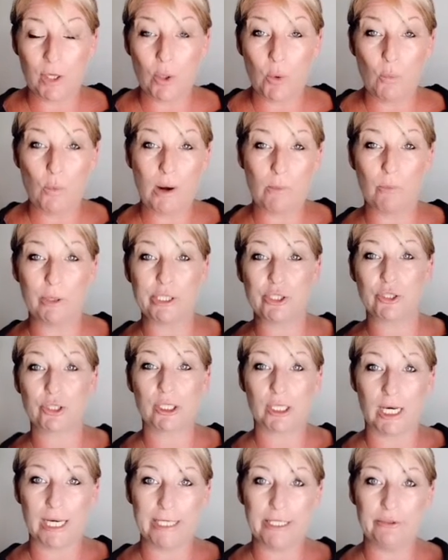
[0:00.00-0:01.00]
When we
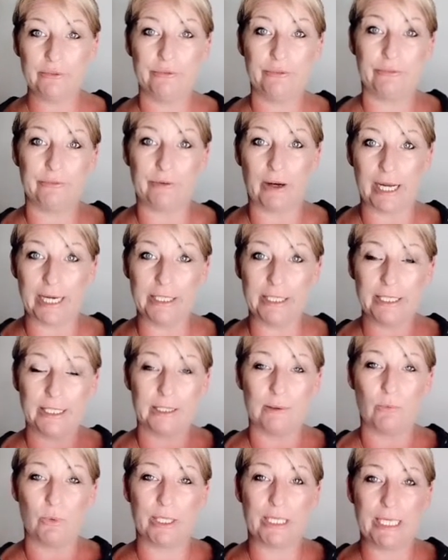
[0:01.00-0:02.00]
try and fight it
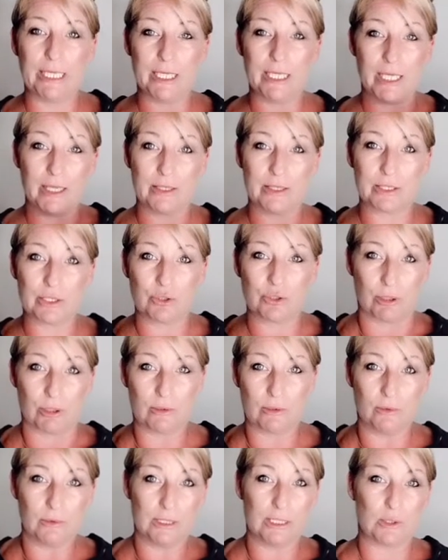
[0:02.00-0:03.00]
and we hit the
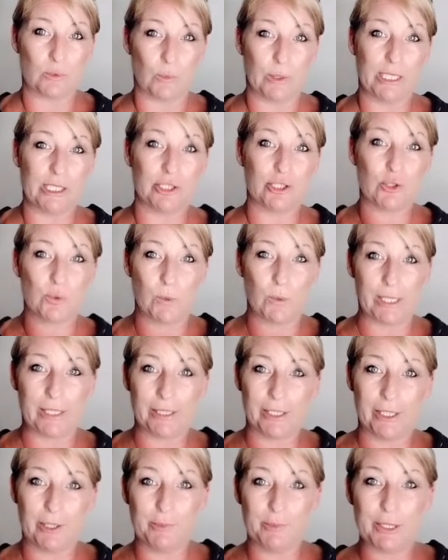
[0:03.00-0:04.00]
struggle switch with
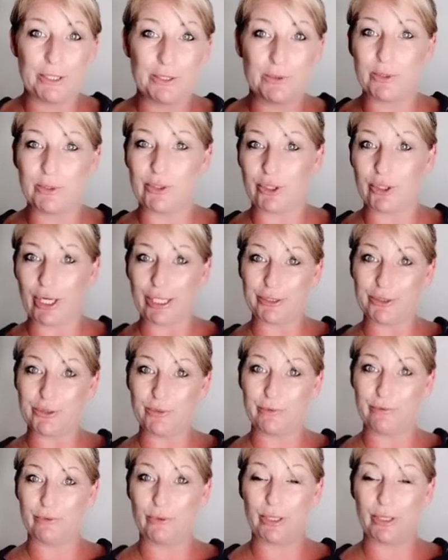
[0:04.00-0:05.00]
it because we're trying to
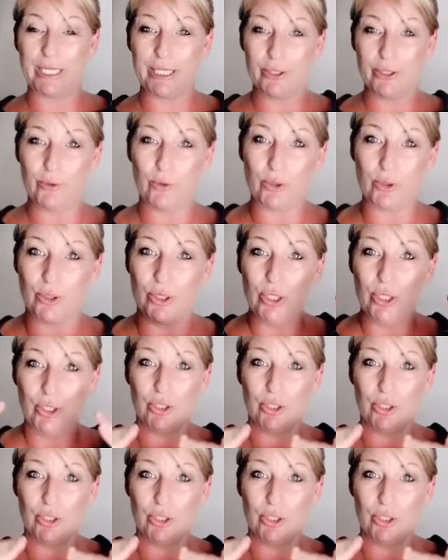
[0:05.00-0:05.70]
avoid it or